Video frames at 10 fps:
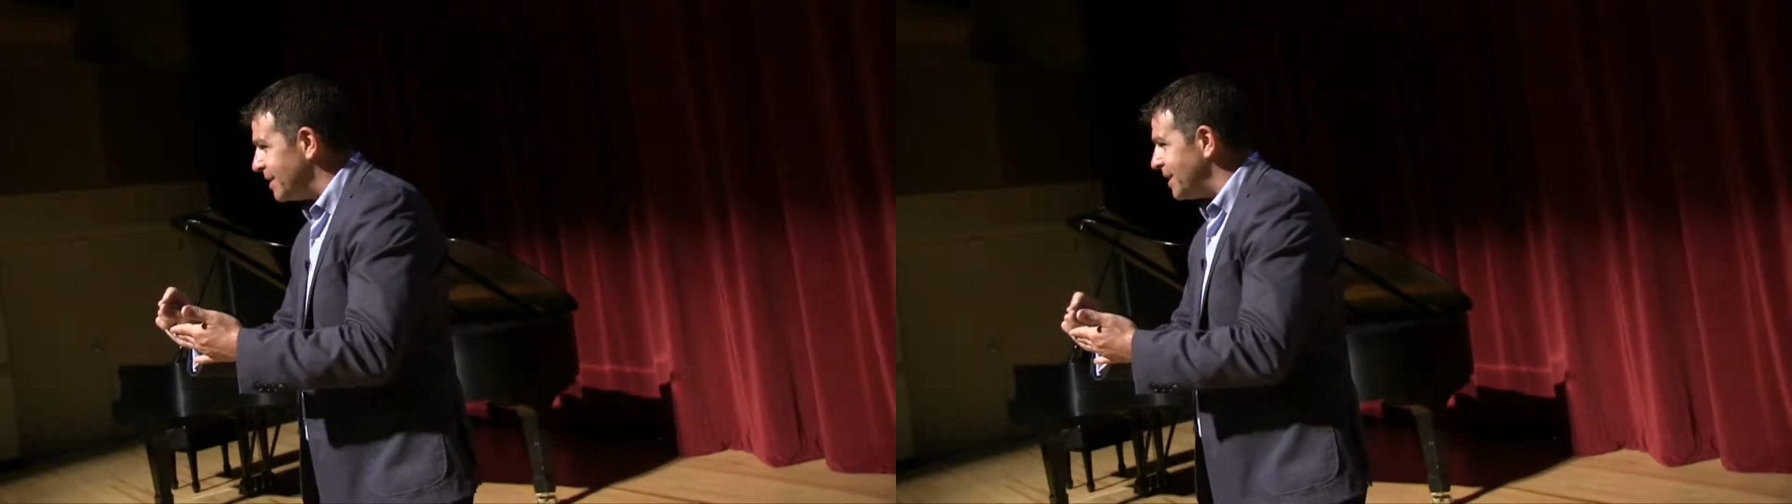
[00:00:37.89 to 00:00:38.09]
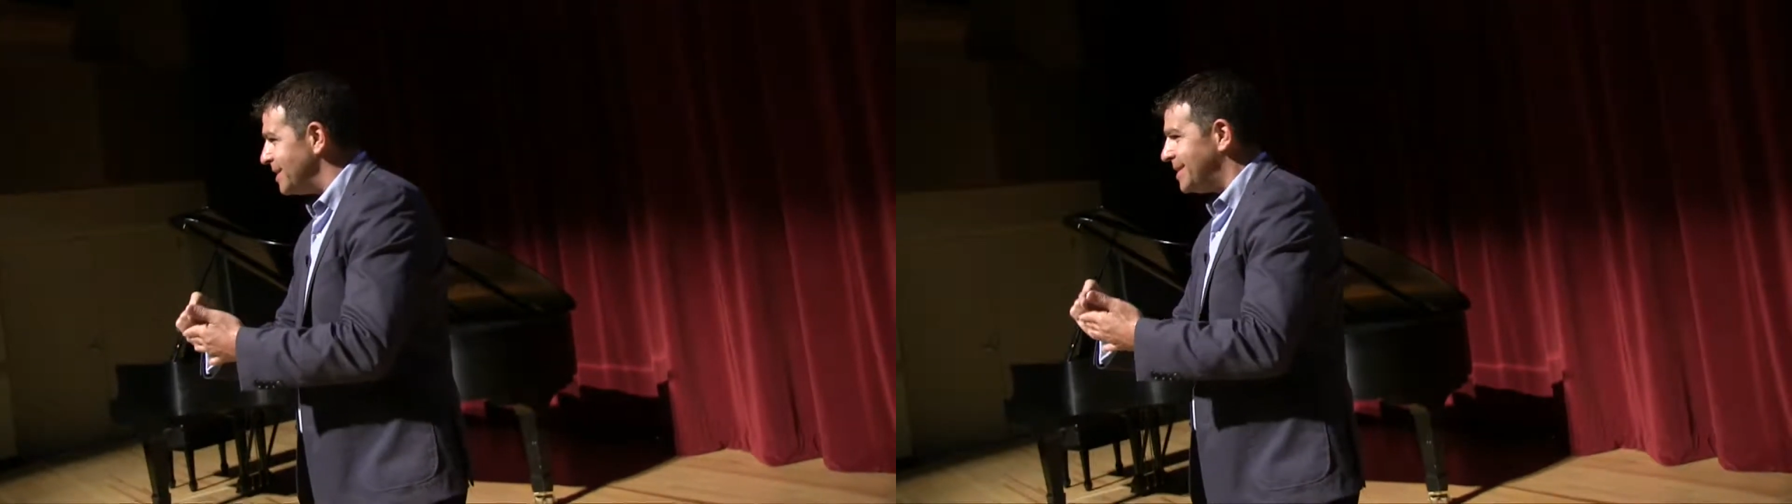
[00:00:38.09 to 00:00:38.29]

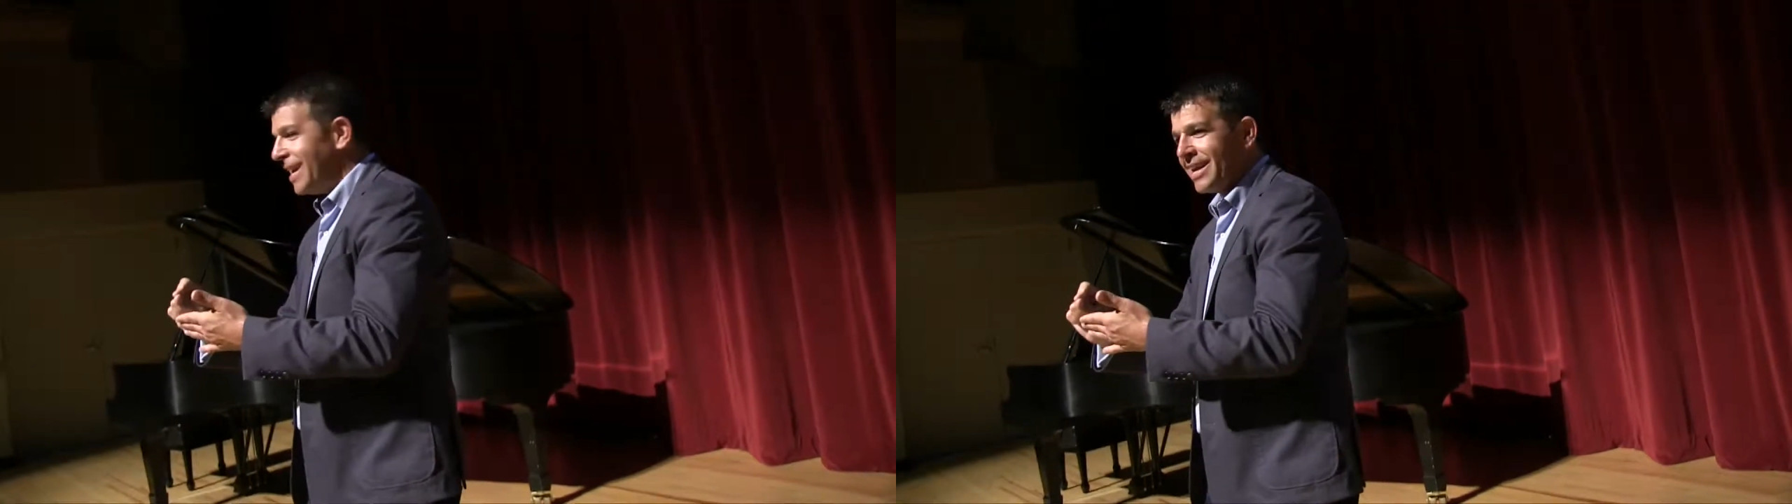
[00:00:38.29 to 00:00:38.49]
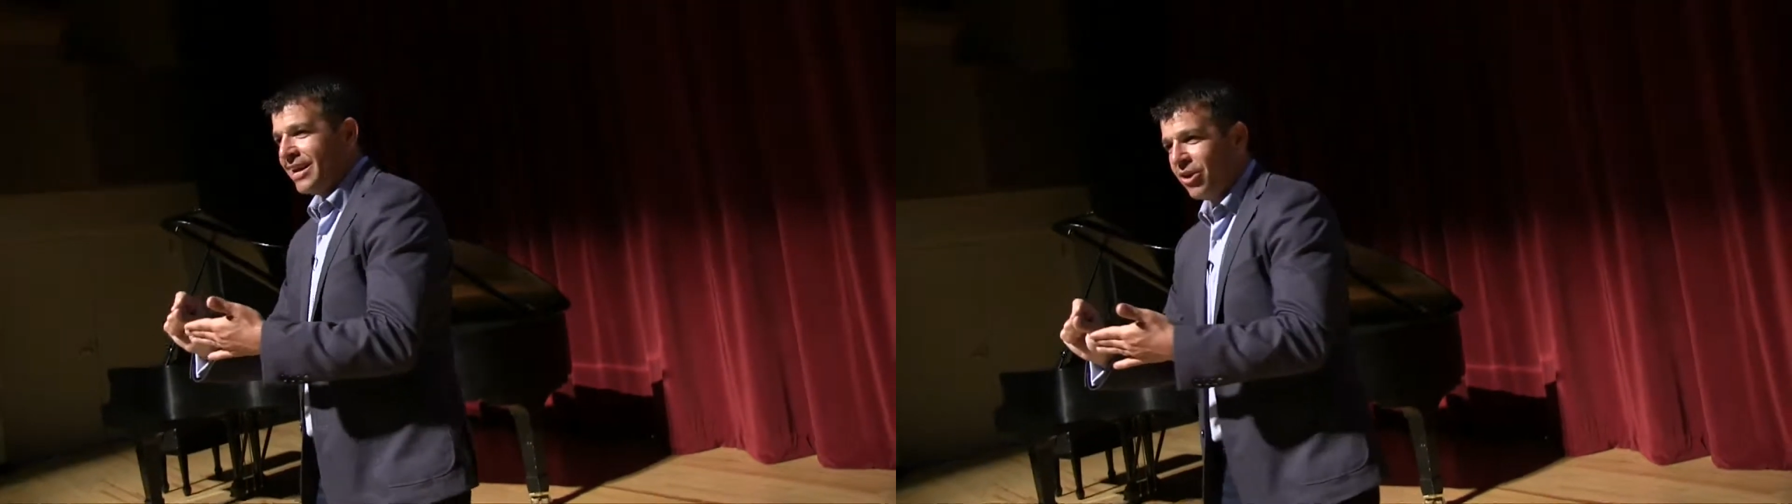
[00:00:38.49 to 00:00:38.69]
They didn't
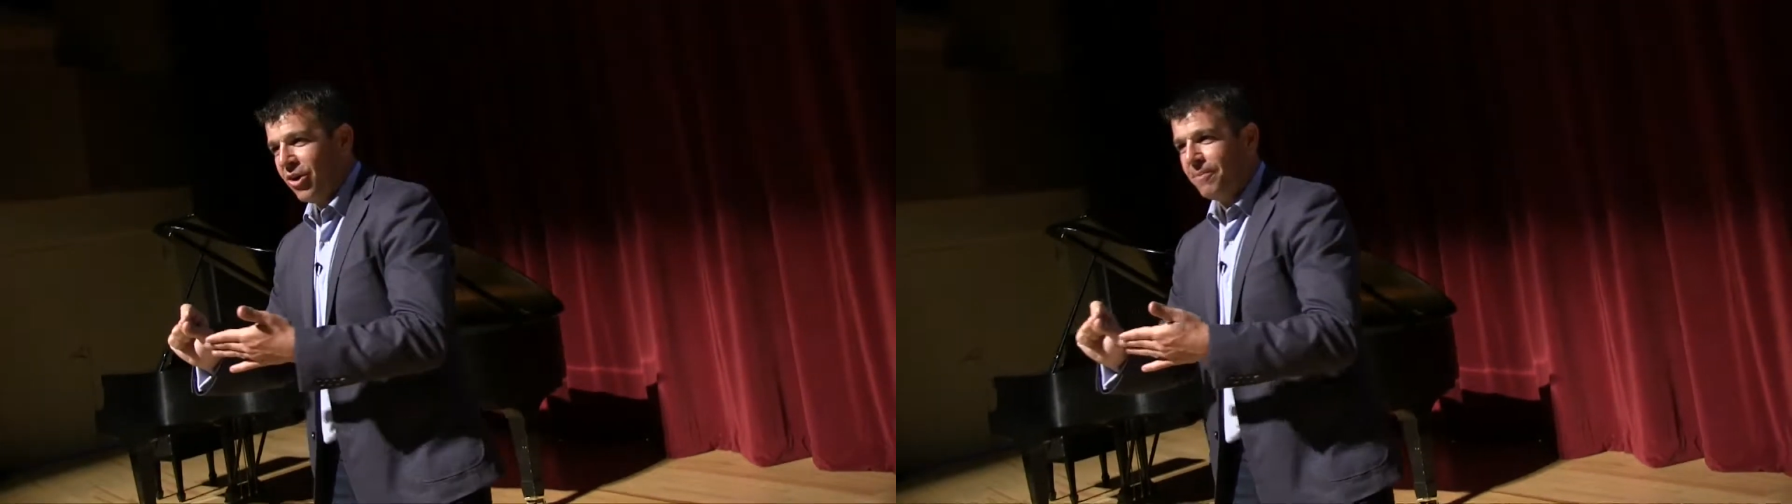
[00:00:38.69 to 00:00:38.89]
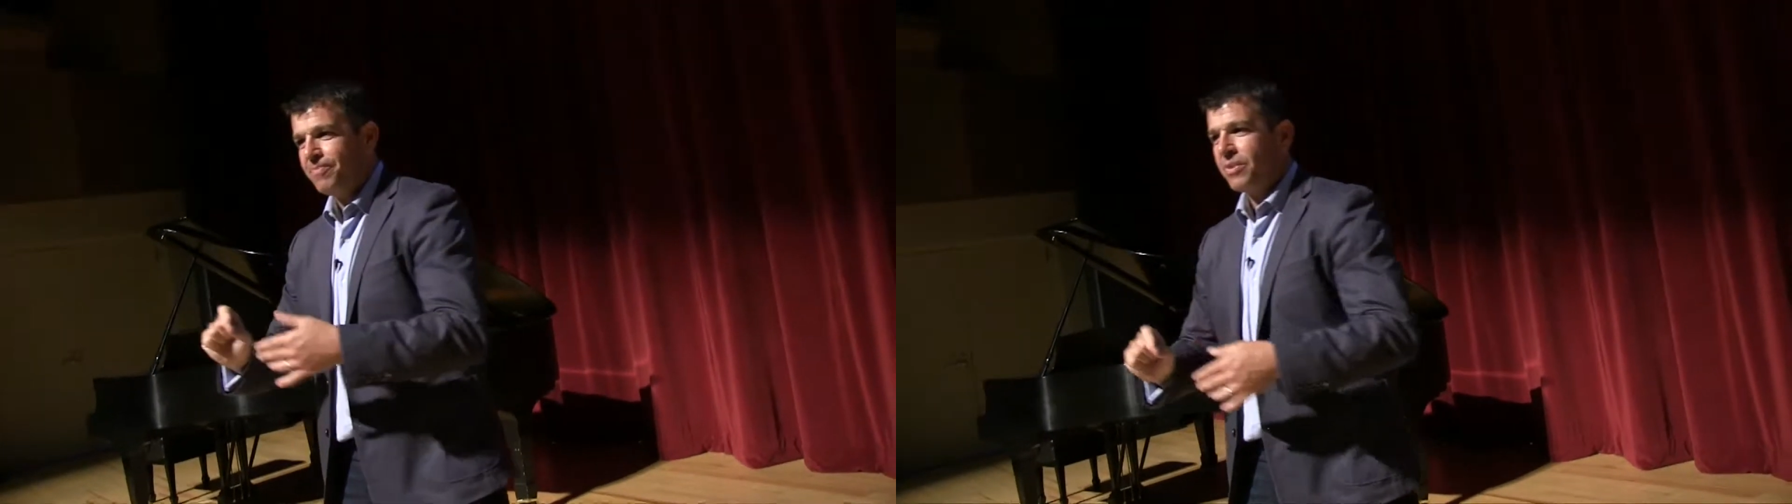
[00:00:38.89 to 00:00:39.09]
tick at
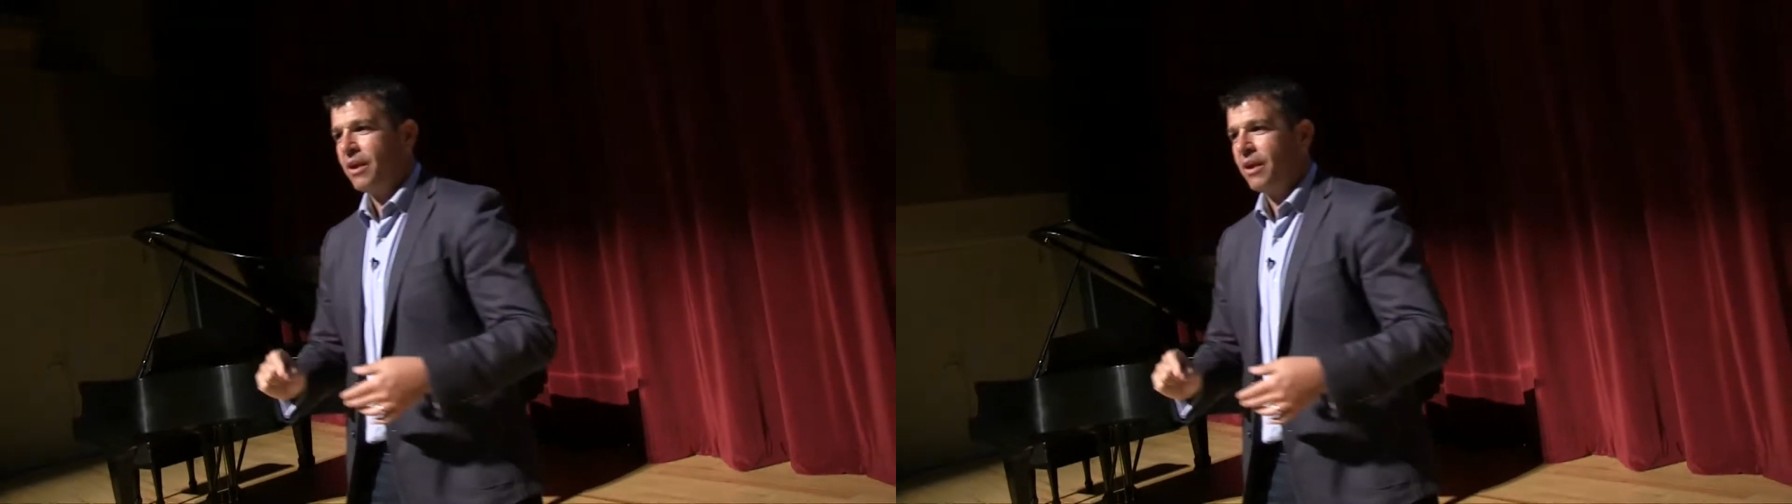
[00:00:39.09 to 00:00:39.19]
all.